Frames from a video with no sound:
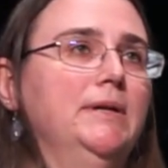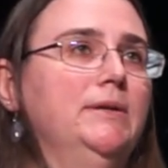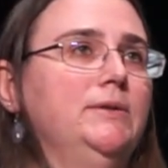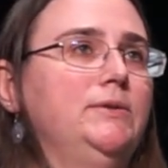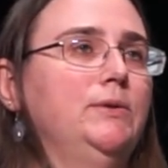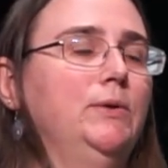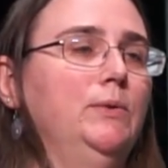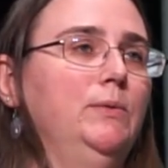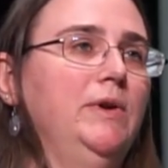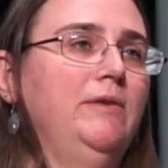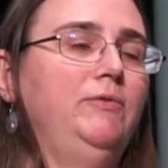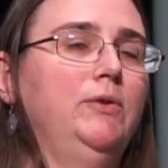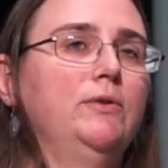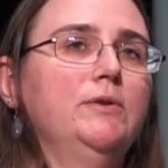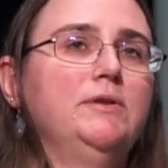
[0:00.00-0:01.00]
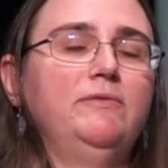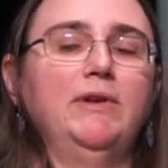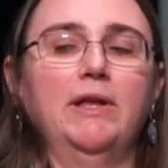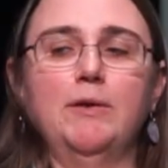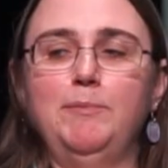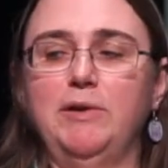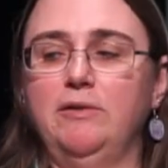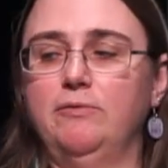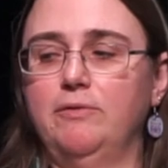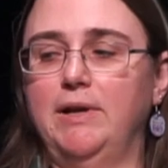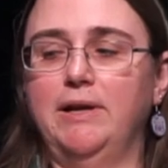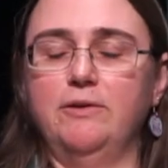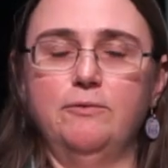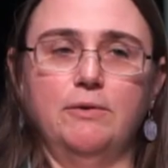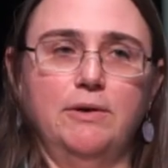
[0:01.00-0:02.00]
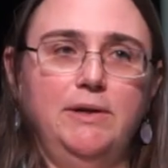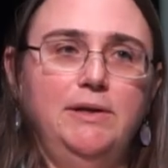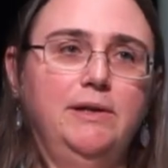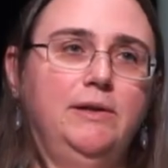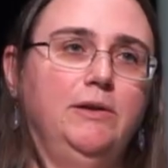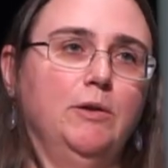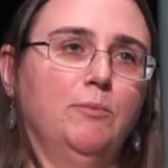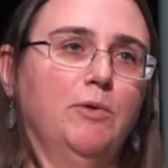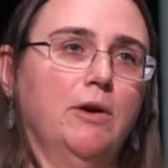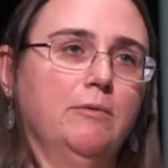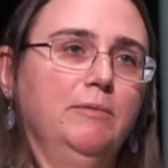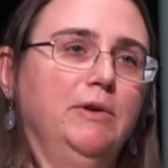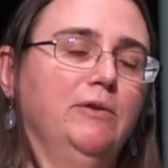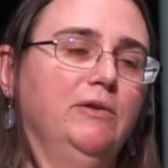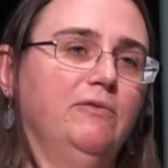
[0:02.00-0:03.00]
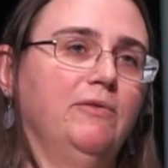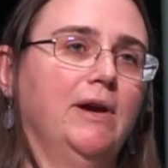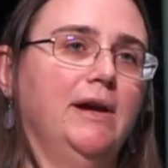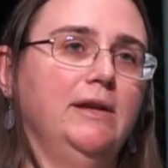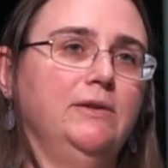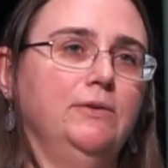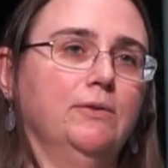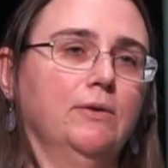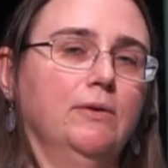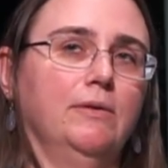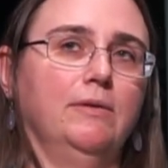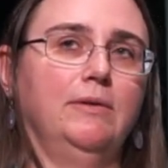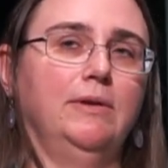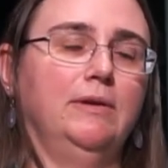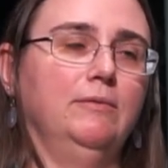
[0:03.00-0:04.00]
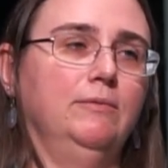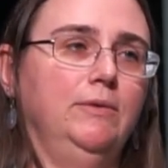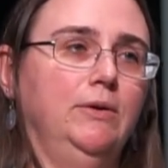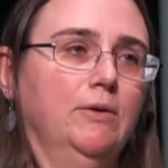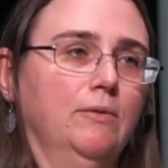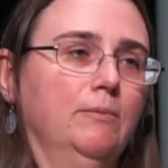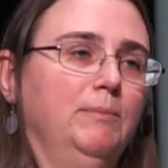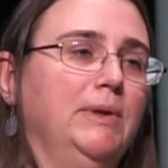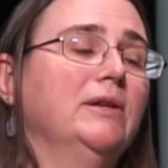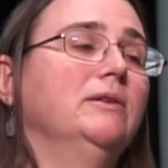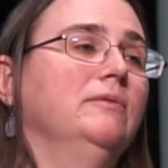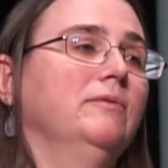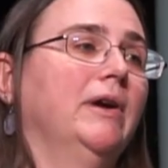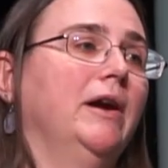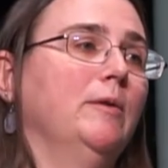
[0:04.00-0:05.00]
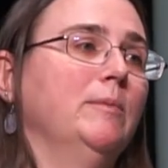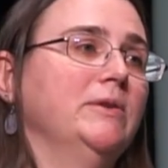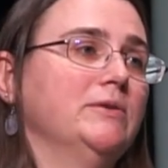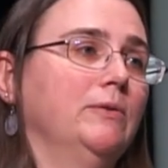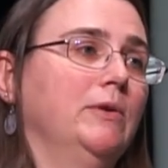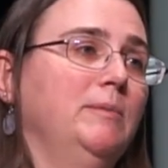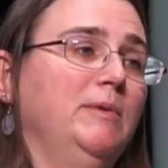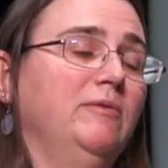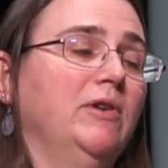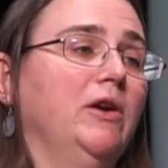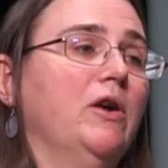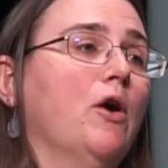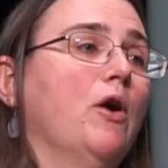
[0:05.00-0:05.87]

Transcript: So if you're developing for Android, you're probably going to find your build environments are going to be very